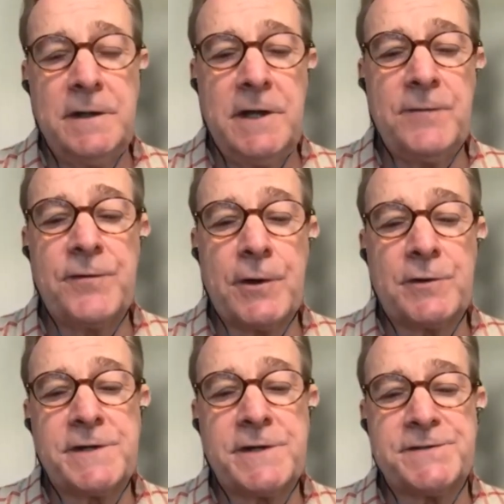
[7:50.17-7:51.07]
even though
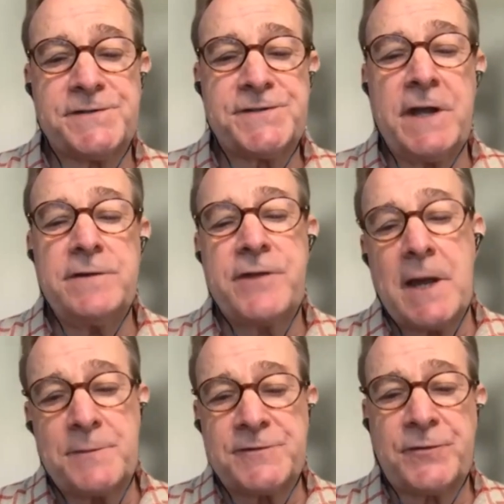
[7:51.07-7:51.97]
it doesn't stay in the
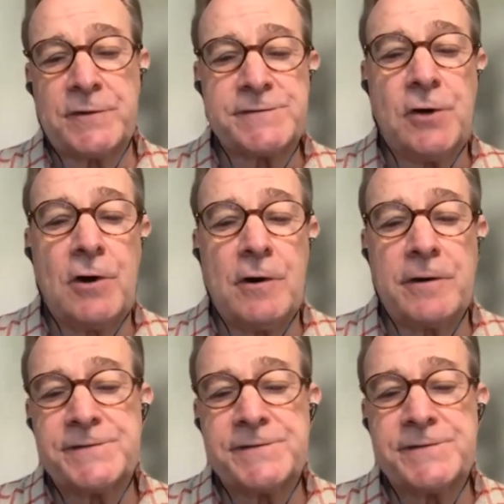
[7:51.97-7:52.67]
atmosphere as long,